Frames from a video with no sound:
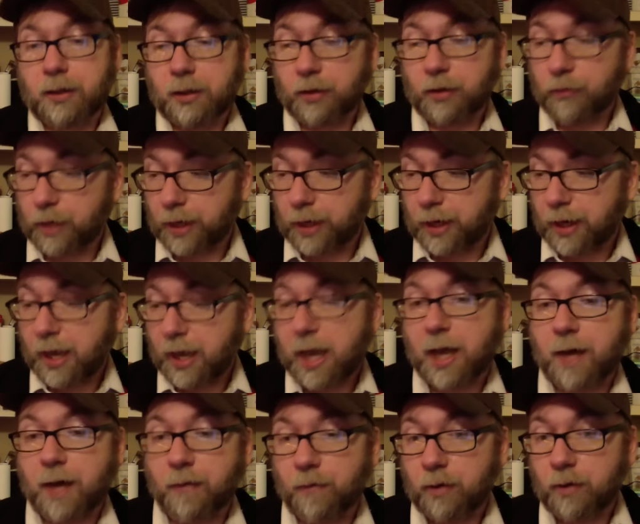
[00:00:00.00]
that I
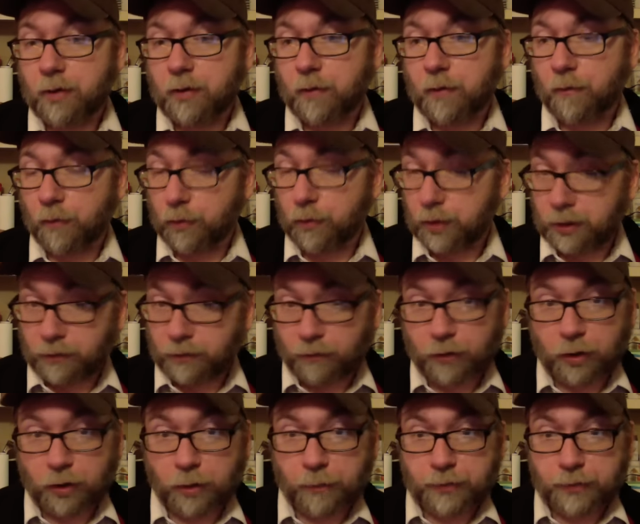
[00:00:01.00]
have for these
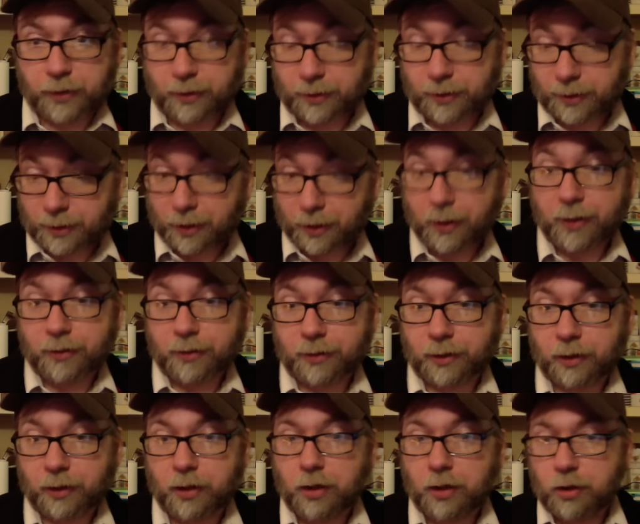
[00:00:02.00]
films and this
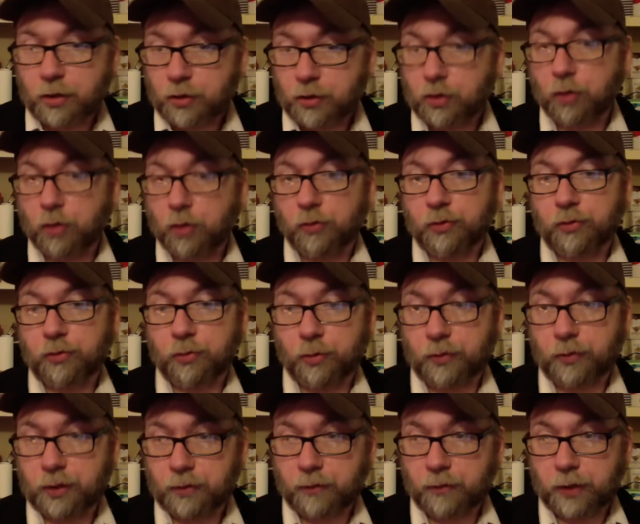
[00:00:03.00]
collecting shows through in
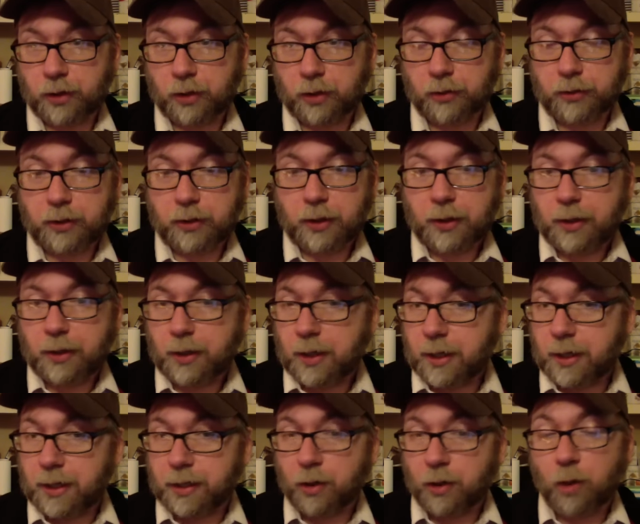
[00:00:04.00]
these videos
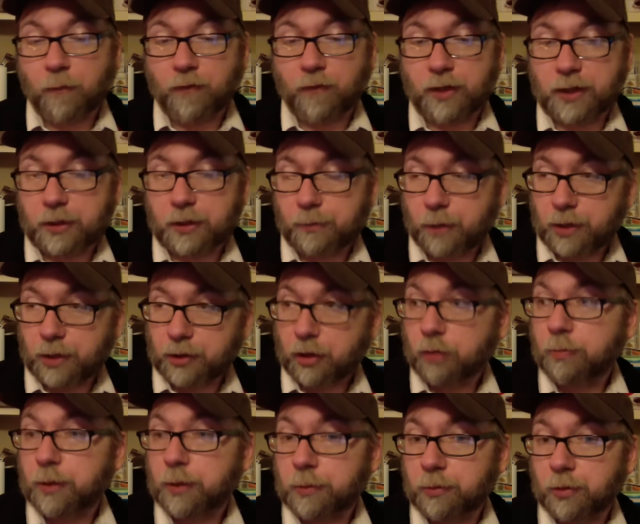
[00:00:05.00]
and hopefully inspires other
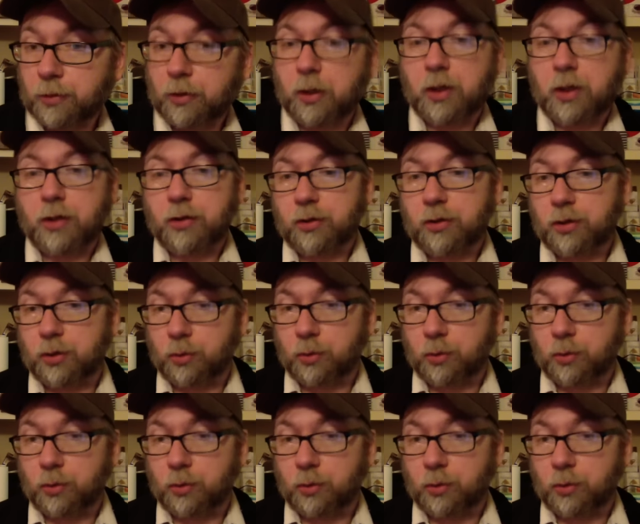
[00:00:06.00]
people to